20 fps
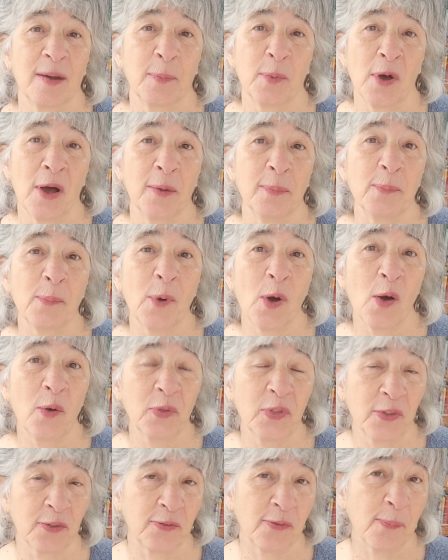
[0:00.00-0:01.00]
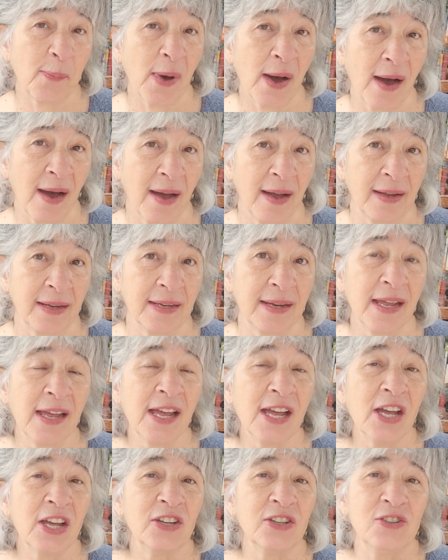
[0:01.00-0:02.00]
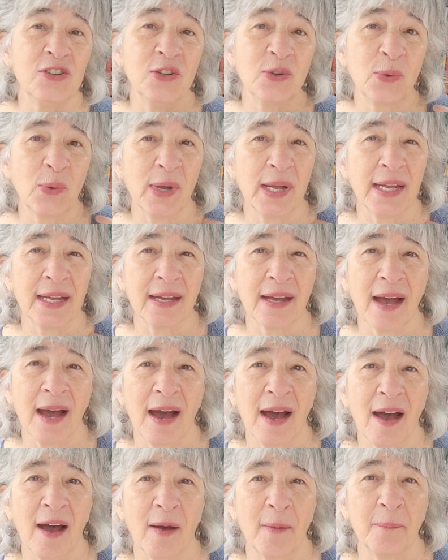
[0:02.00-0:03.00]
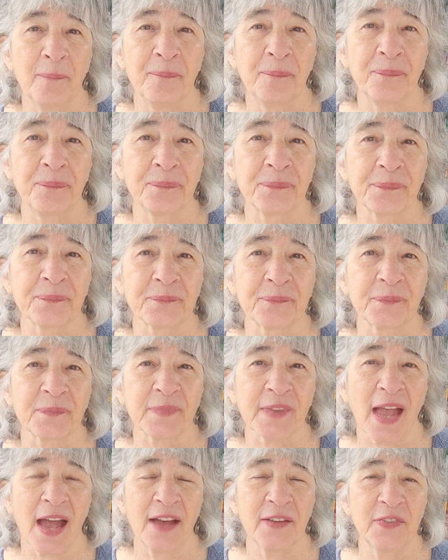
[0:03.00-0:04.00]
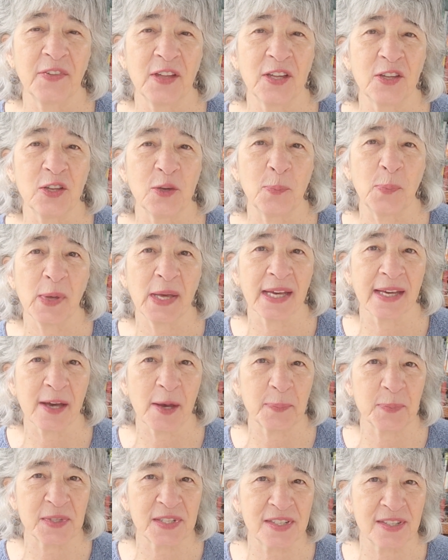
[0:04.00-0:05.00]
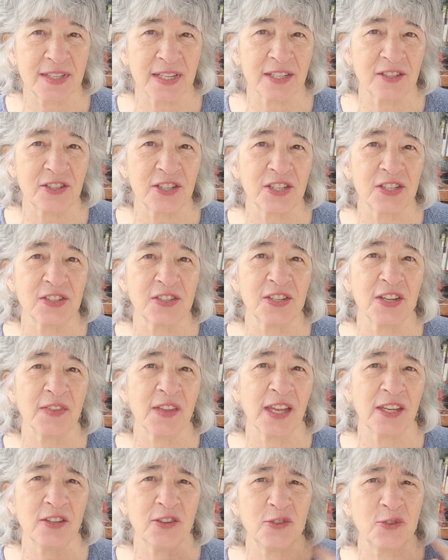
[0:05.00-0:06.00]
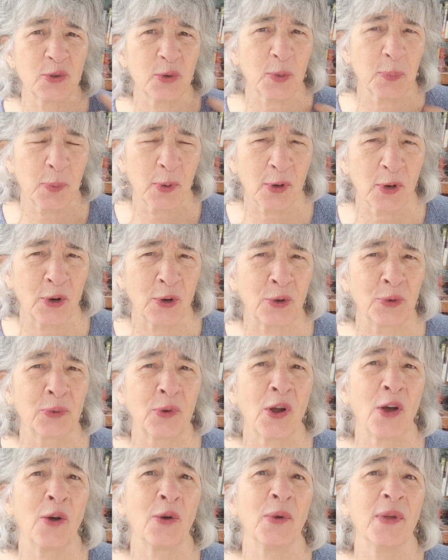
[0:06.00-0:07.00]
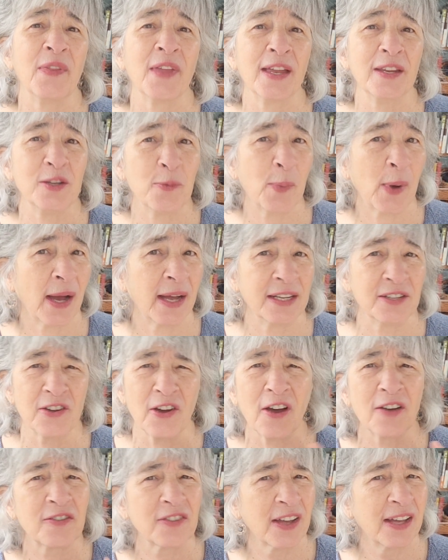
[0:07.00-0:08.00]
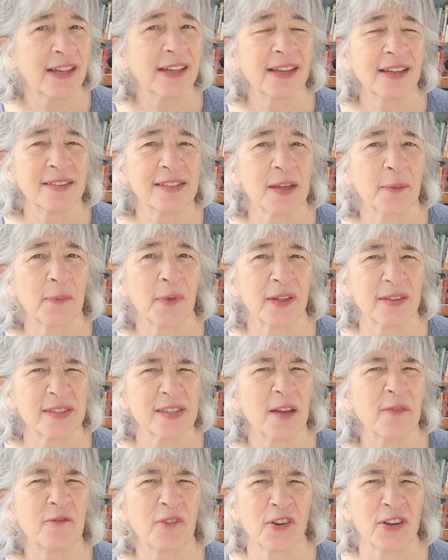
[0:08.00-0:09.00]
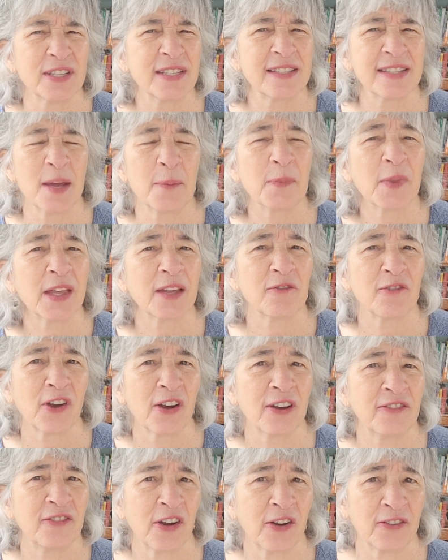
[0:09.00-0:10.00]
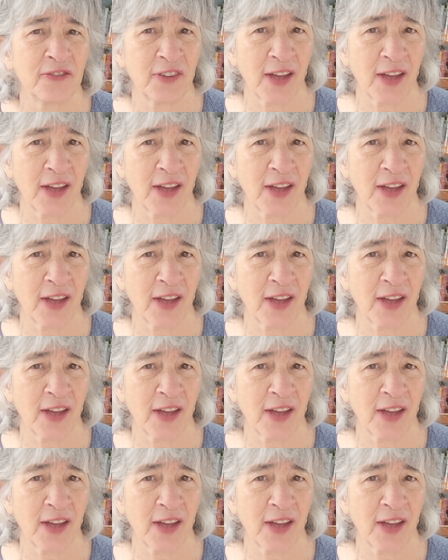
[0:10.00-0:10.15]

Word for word: up on both of mine doing, um, I think you pick up stitches and then you do a purl row and then you bind off. So it's a very, something very, very